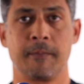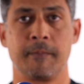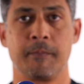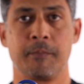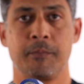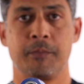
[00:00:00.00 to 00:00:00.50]

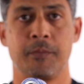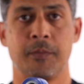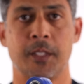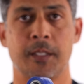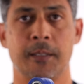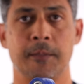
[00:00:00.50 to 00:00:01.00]

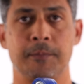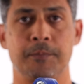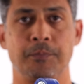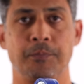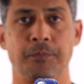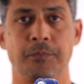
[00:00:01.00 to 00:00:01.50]

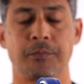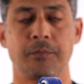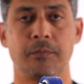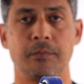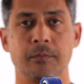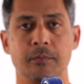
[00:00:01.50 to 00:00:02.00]

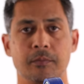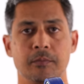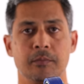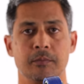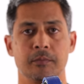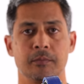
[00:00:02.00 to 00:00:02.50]

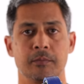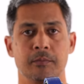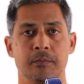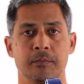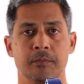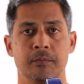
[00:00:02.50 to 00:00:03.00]

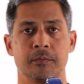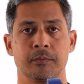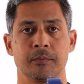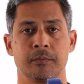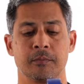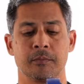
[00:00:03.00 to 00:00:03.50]

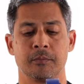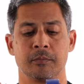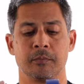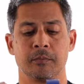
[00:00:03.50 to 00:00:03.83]
(silence)